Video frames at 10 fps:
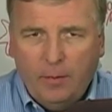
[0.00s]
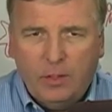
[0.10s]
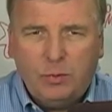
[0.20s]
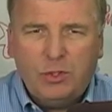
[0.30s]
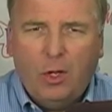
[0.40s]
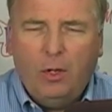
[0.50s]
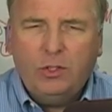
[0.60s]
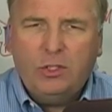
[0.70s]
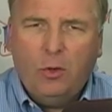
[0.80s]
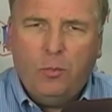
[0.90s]
This was all
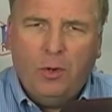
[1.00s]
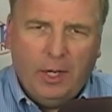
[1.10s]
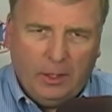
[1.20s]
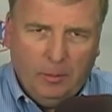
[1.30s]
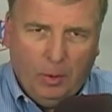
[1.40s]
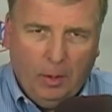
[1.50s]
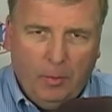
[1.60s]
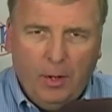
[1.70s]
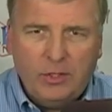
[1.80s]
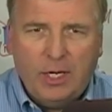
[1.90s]
so predictable.
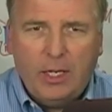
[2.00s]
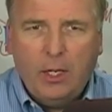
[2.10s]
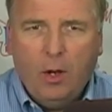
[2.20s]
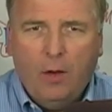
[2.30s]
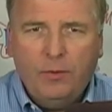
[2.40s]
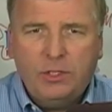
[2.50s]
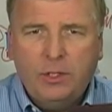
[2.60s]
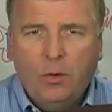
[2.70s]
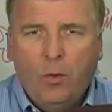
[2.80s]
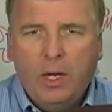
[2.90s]
Upon taking office
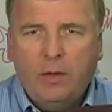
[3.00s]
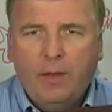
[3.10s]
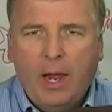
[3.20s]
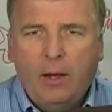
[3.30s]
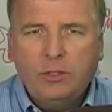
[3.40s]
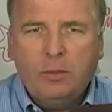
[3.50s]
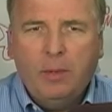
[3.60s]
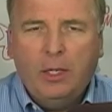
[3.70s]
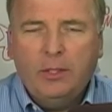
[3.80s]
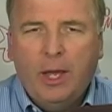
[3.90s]
in the wake of the housing
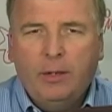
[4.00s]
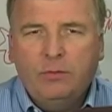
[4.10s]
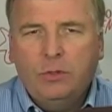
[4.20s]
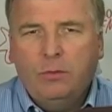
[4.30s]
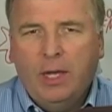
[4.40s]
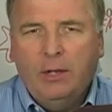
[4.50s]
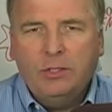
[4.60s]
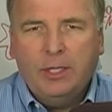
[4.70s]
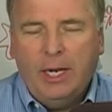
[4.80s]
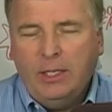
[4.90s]
meltdown of
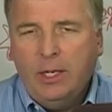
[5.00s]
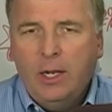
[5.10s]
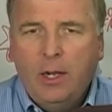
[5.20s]
2008,